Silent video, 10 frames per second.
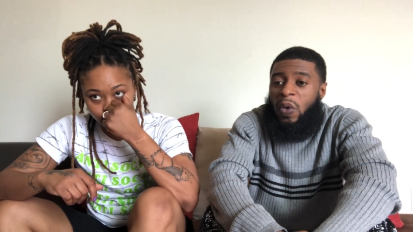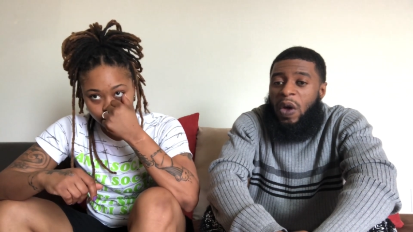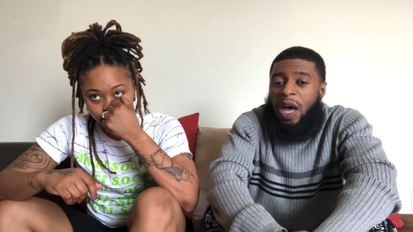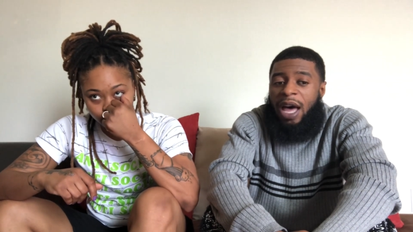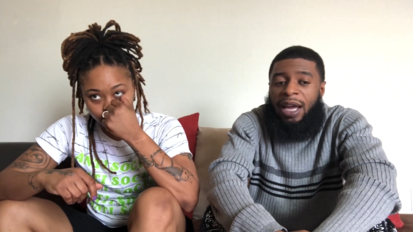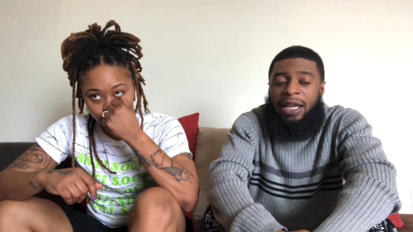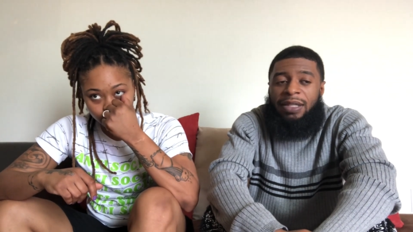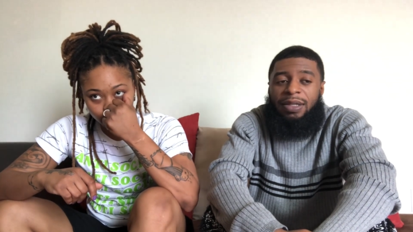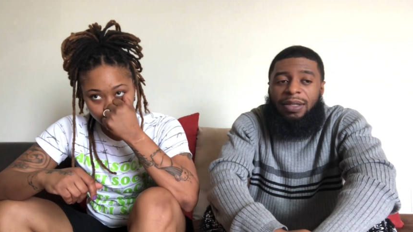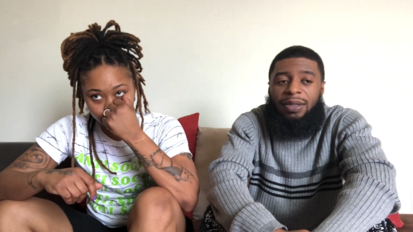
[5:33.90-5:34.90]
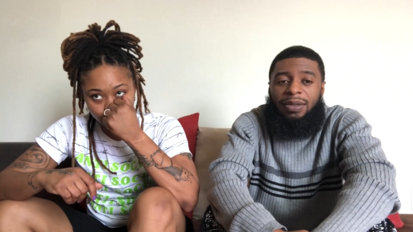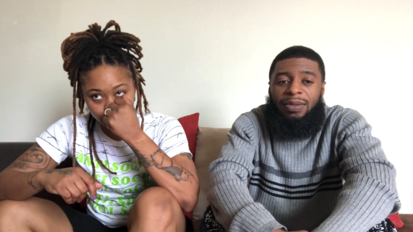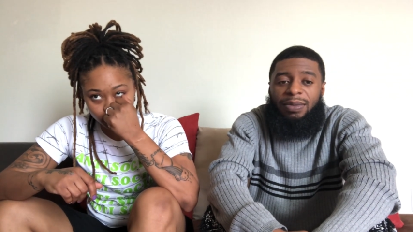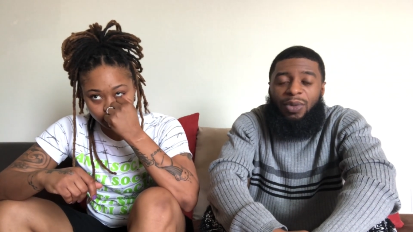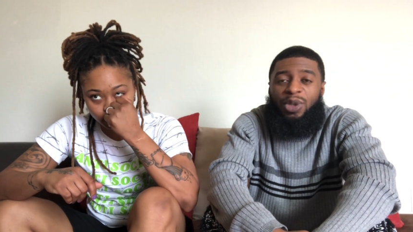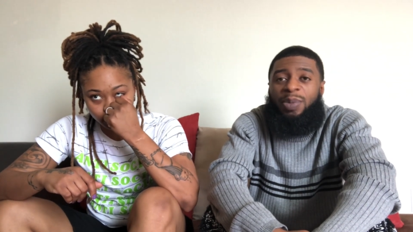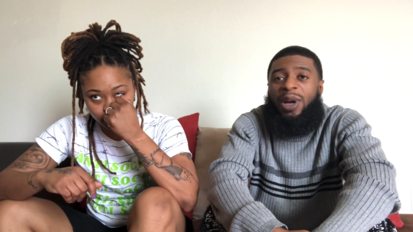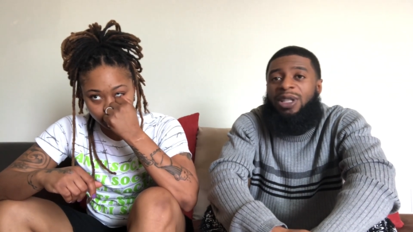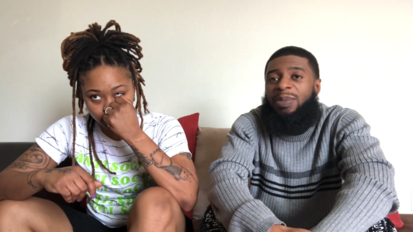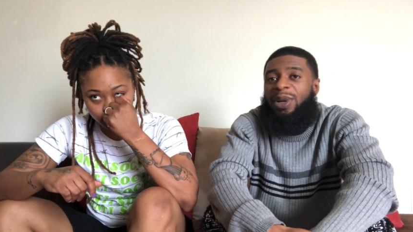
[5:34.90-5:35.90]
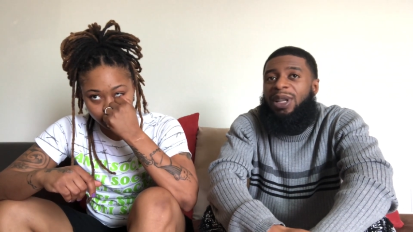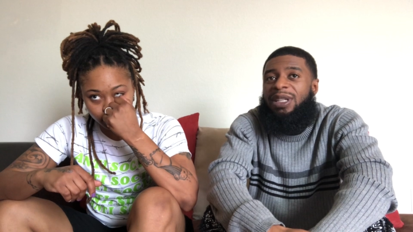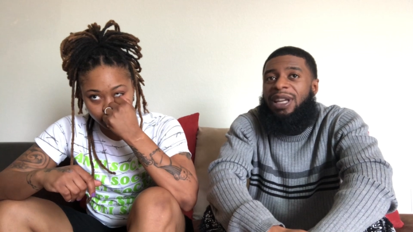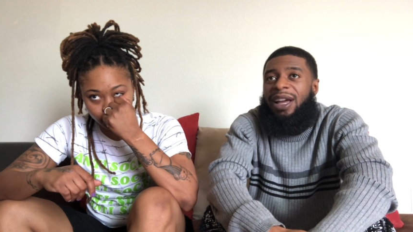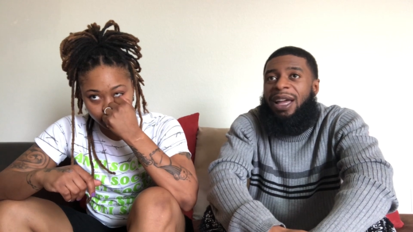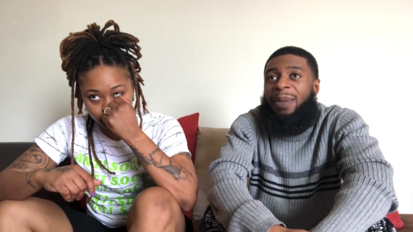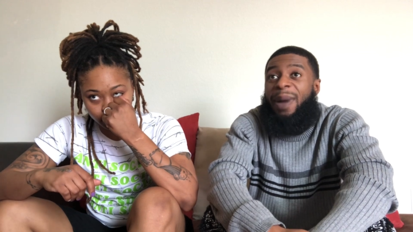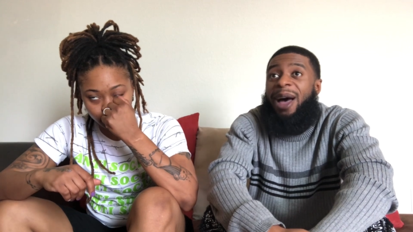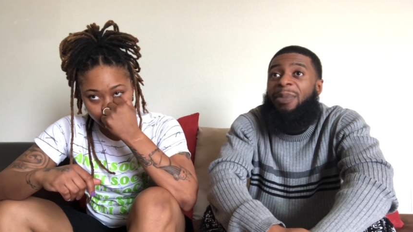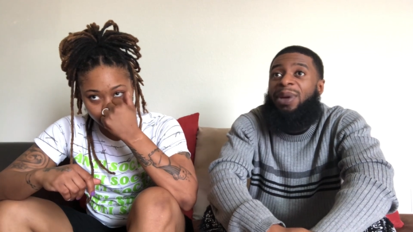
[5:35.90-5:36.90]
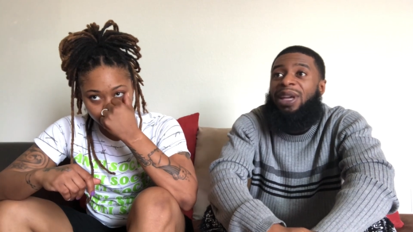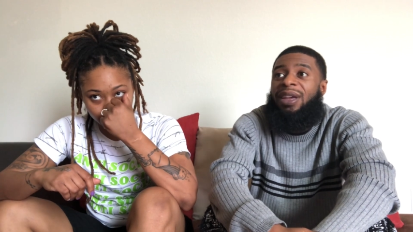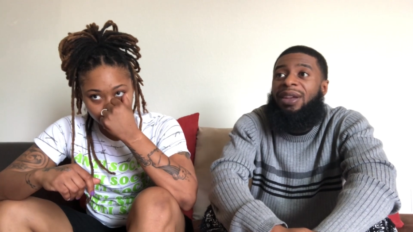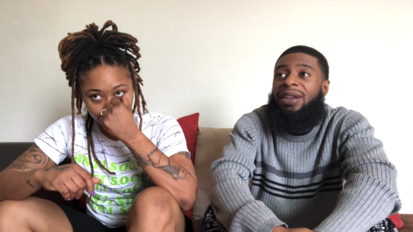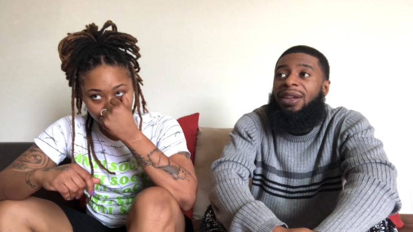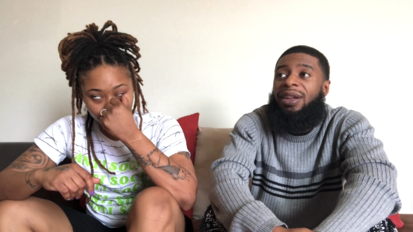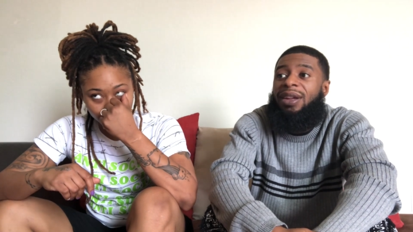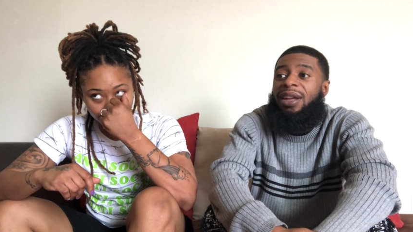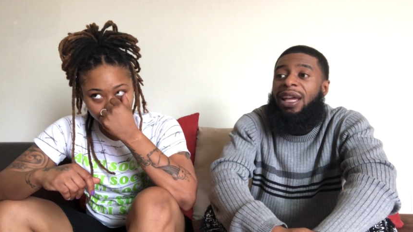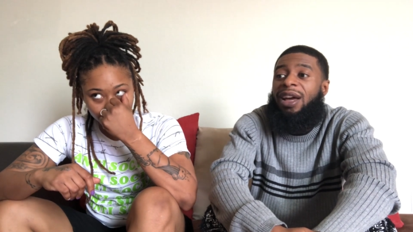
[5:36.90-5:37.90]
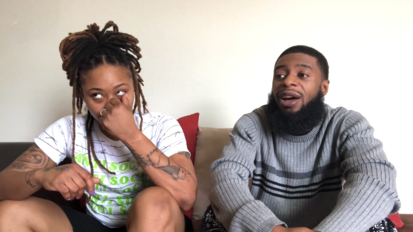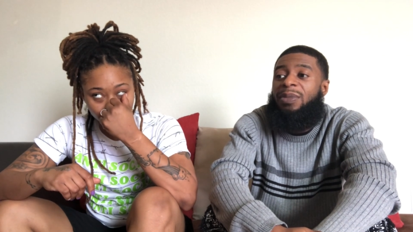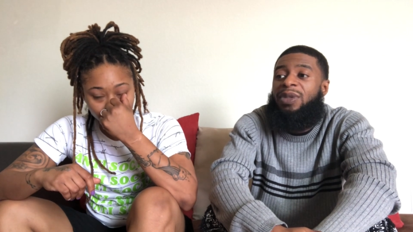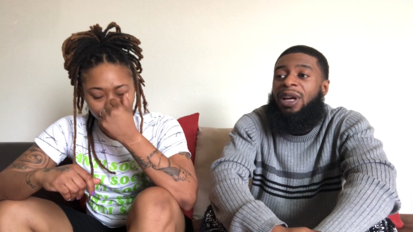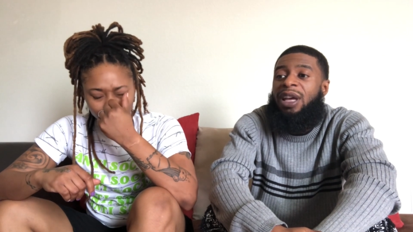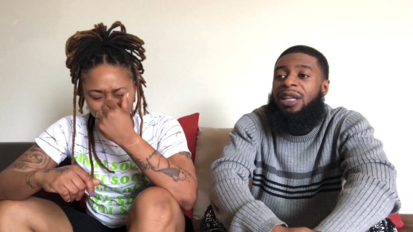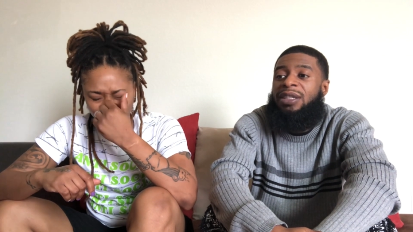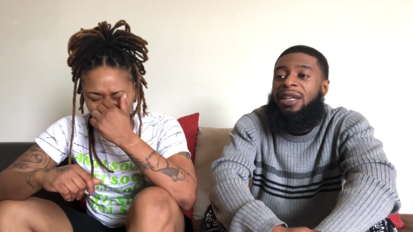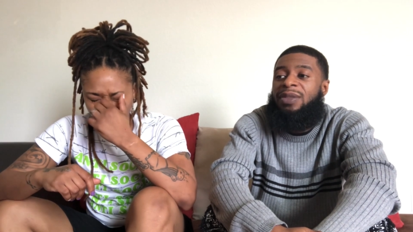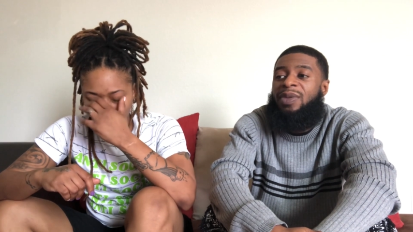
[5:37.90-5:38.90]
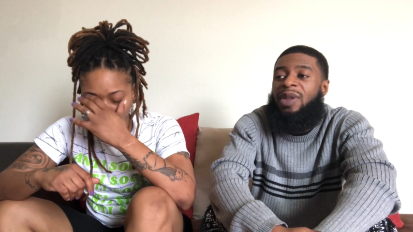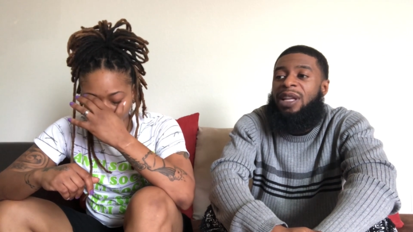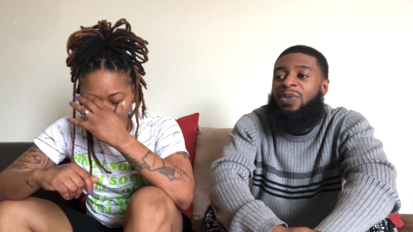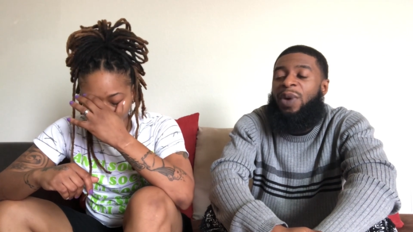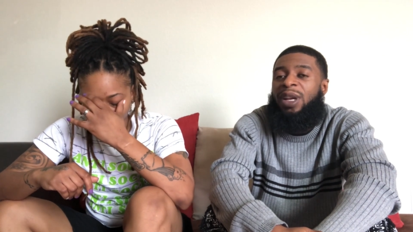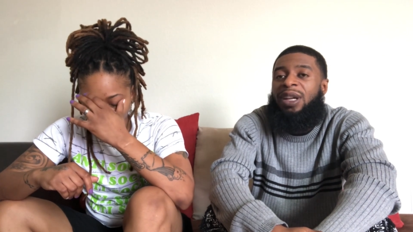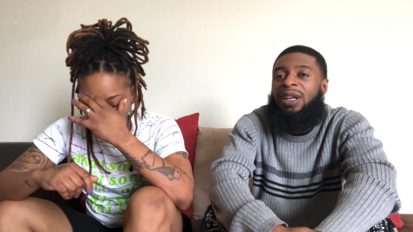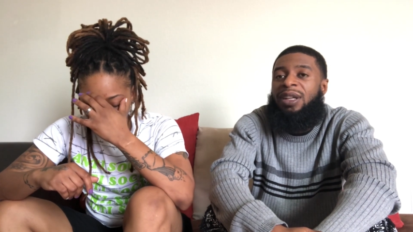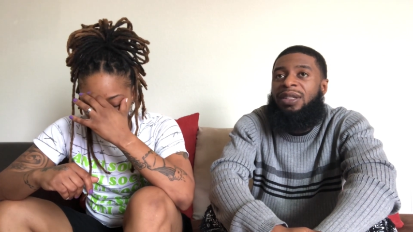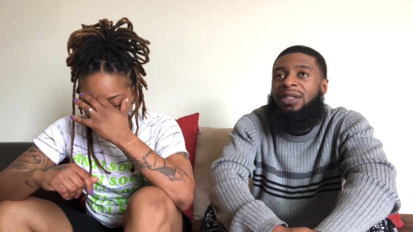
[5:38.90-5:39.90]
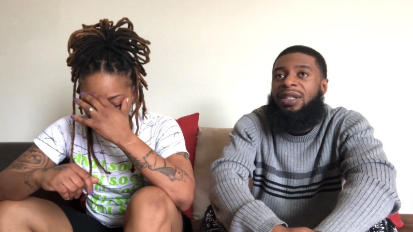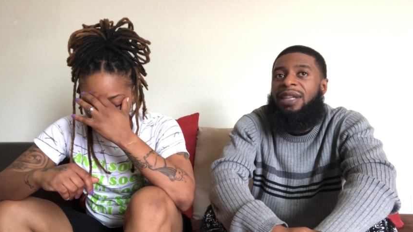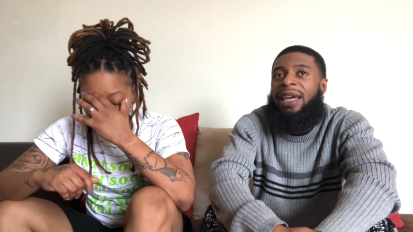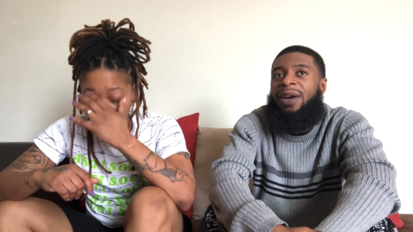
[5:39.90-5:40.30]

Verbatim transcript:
Speaker 1: I guess responsibility, in my opinion, it comes, uh, it's, it's, it's willing to, to take